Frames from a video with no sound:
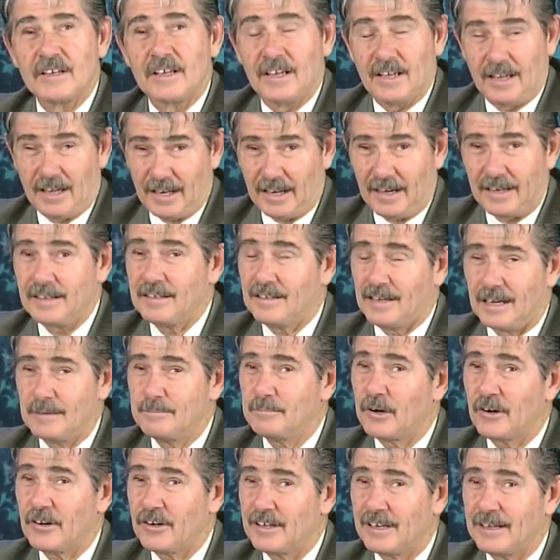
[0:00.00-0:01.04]
Hi, I'm
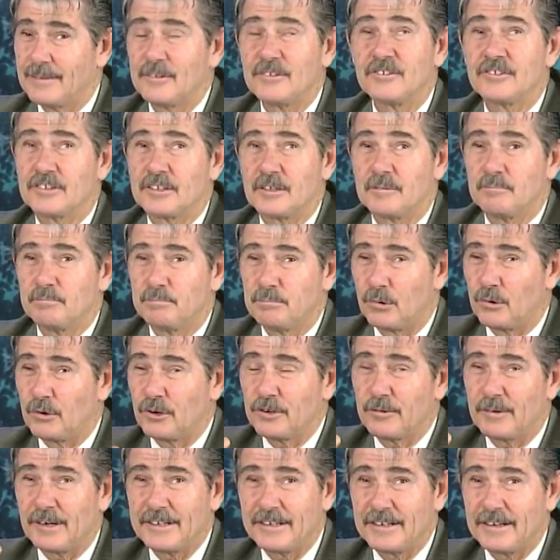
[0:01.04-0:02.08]
Marty Levinson. Boy,
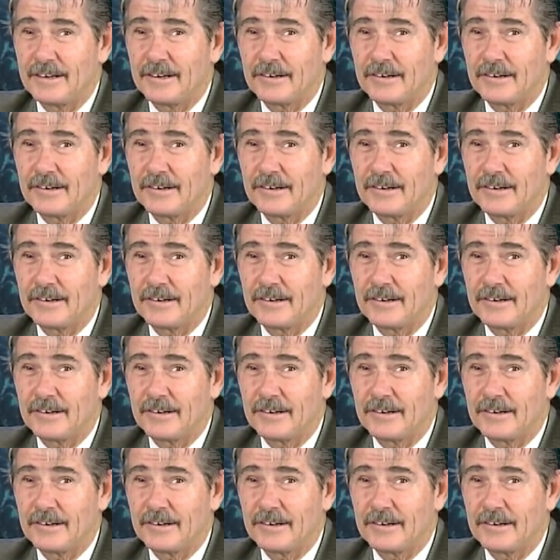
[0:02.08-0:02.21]
do I need a